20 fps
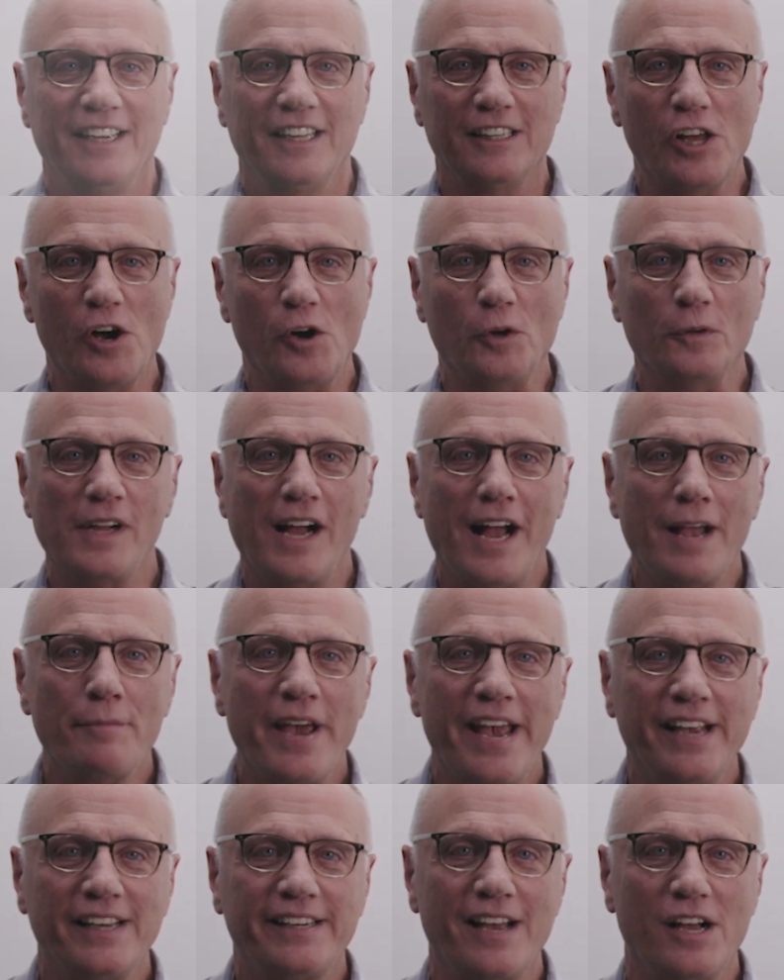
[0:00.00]
Hello, I'm
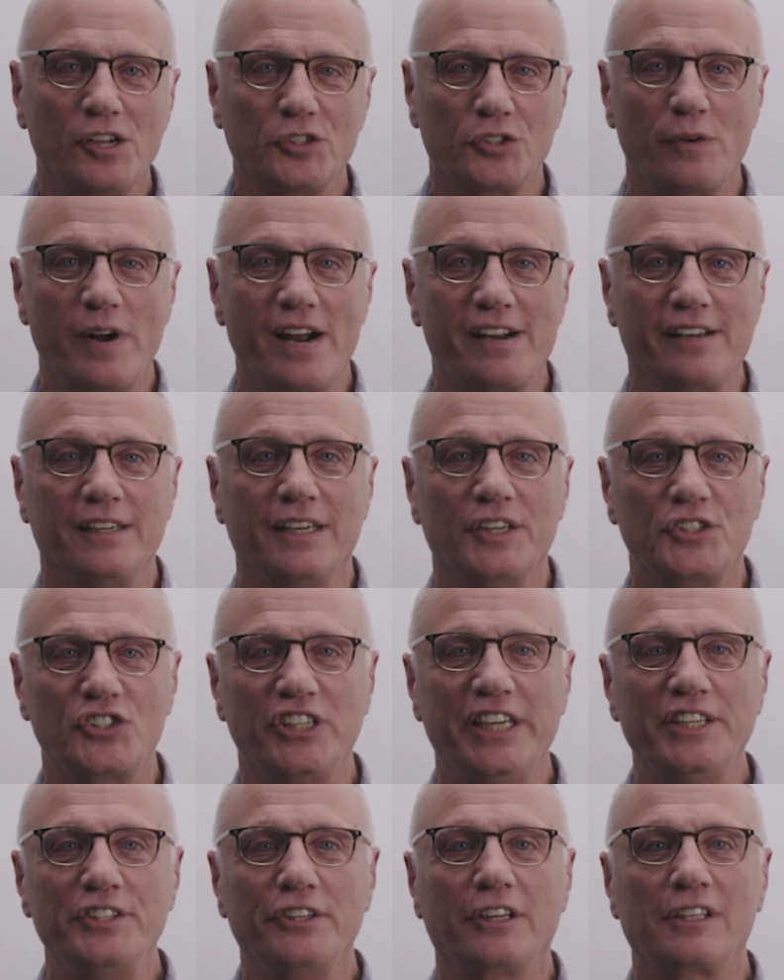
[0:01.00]
Hank Calzaretta, a
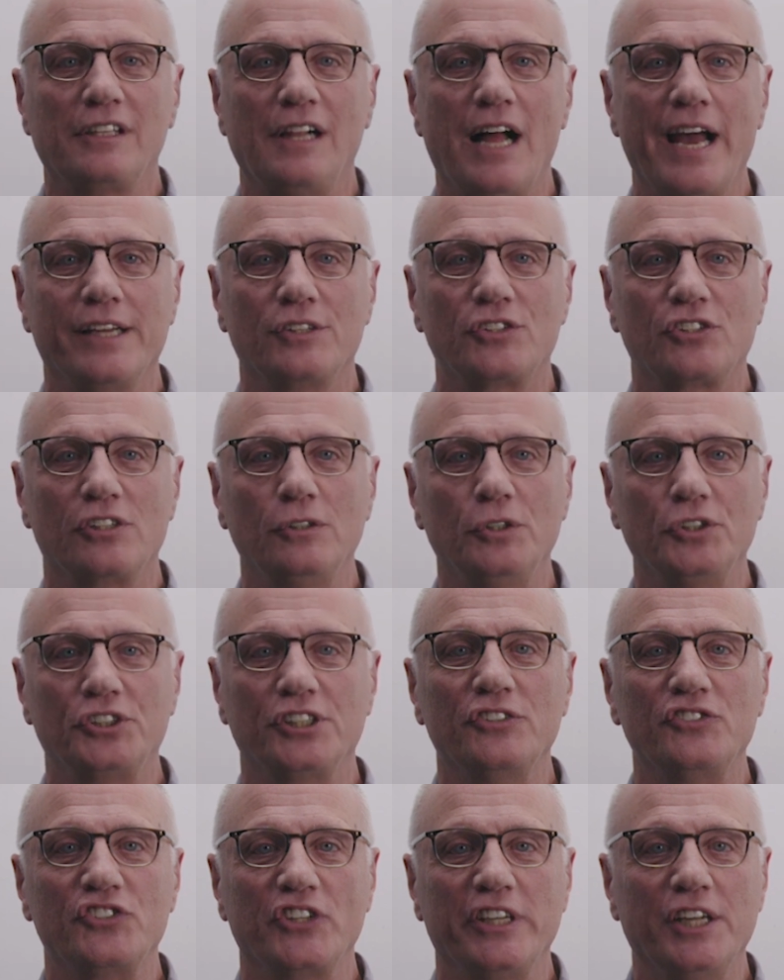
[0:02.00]
Senior Client
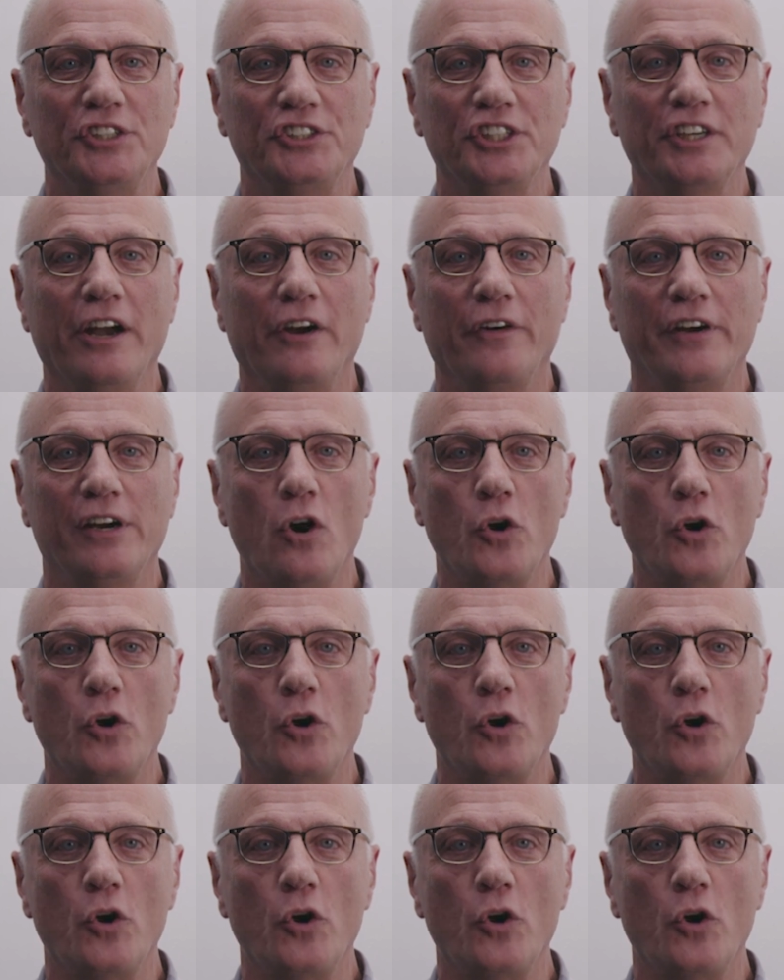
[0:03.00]
Solutions Engineer at